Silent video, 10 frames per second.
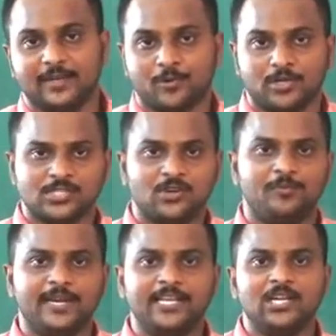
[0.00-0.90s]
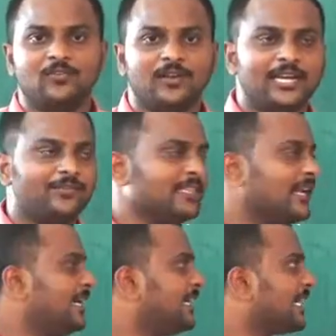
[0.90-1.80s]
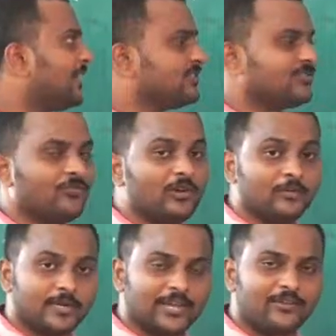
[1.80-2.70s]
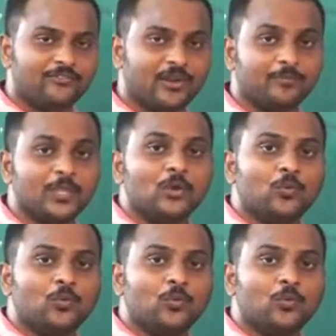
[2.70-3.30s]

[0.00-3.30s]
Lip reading: The process of bending of light when the light travels from